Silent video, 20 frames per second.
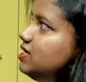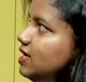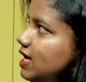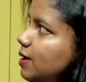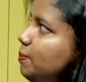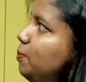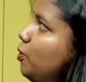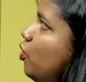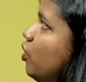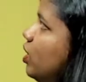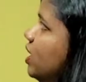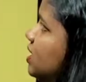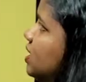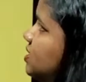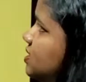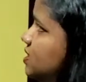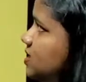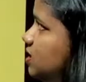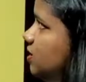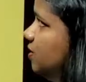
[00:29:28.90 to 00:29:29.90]
3
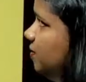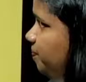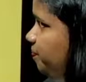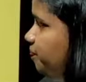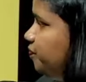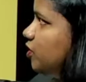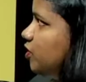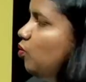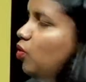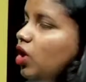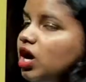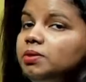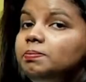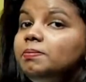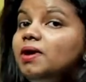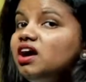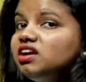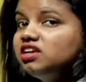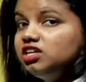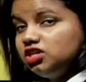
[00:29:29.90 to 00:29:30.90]
points, 1
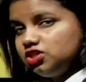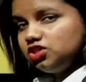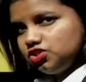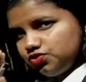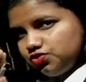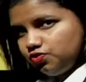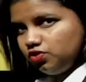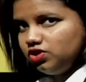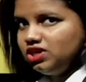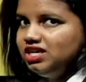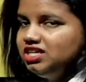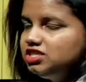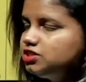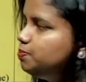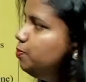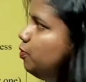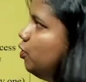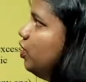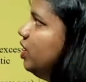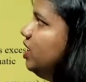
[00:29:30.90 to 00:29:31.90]
mark each for each
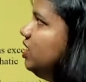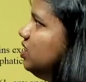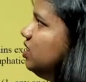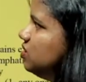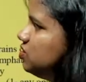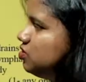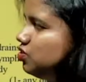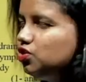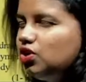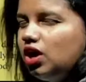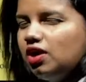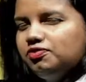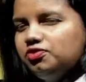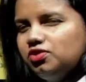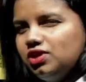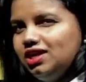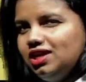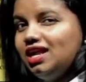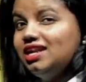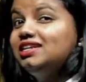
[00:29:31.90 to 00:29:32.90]
point, so you have to
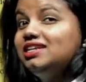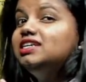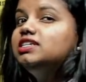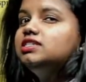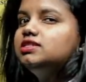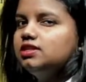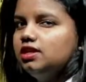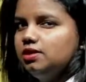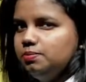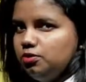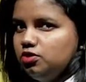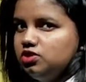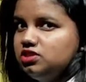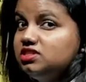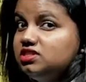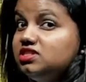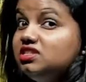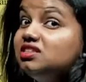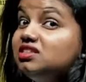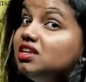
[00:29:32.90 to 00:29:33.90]
write at least 3 points.
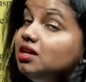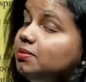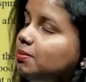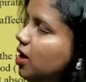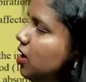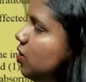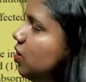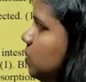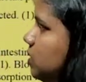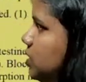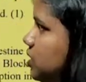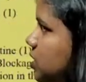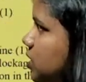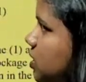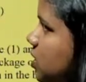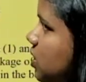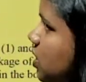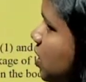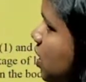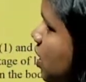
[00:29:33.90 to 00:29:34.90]
It's a 3 mark question.
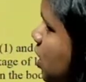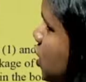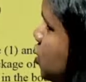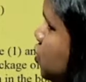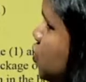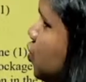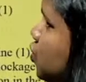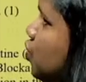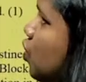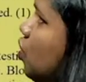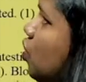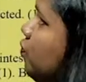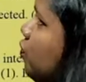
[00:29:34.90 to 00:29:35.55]
So no